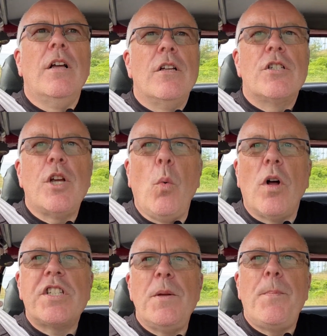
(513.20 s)
So
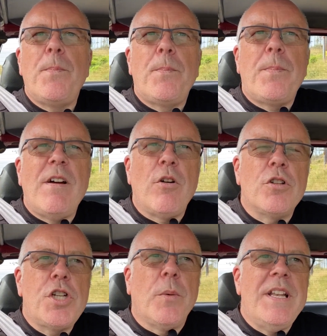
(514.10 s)
what's the
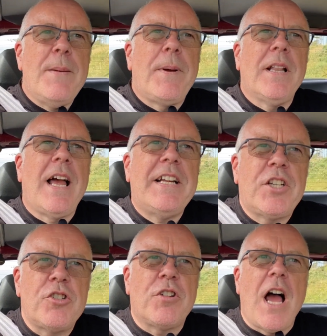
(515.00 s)
Perodua Nippa like
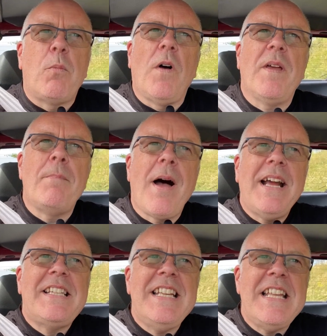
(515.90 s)
to drive? Well, the
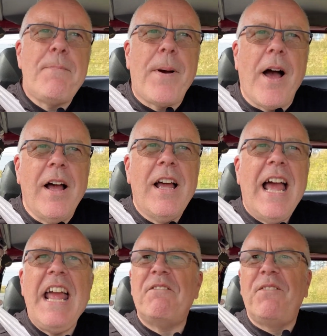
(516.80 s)
mighty Nippa,
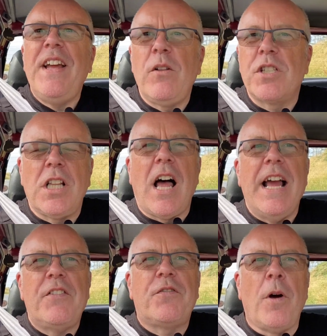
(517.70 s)
it feels
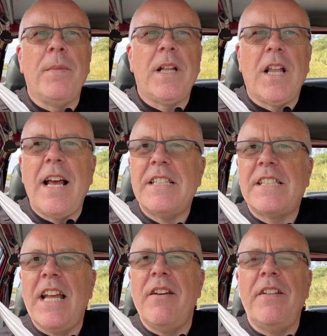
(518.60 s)
light. From the light
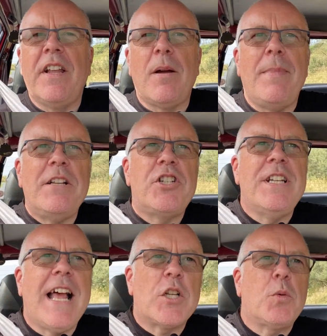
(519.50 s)
steering that I've
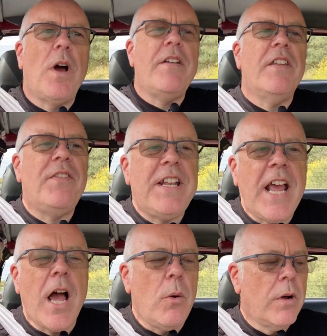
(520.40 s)
mentioned elsewhere in the
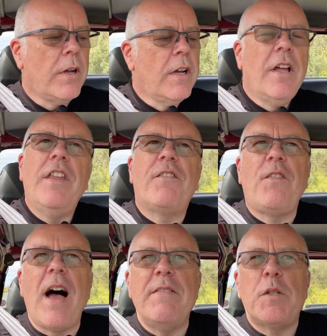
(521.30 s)
video, the
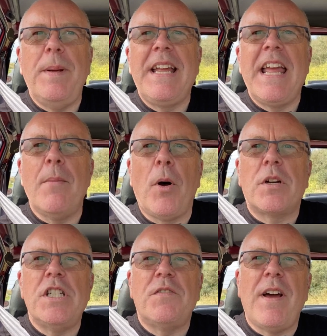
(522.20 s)
5-speed
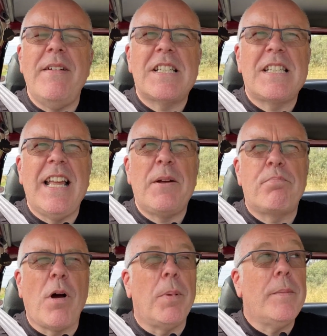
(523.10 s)
gearbox is very slick,
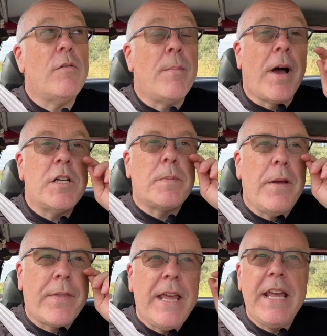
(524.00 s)
probably reminds
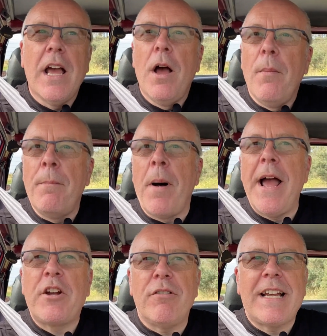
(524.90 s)
me of the
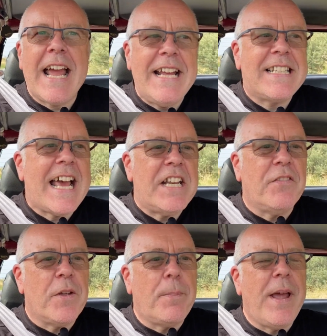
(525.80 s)
Micra K10
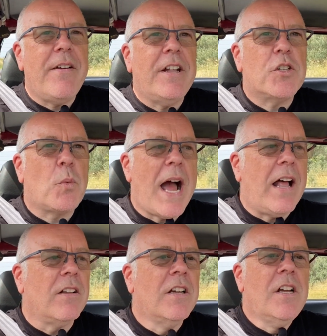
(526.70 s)
of the period as well.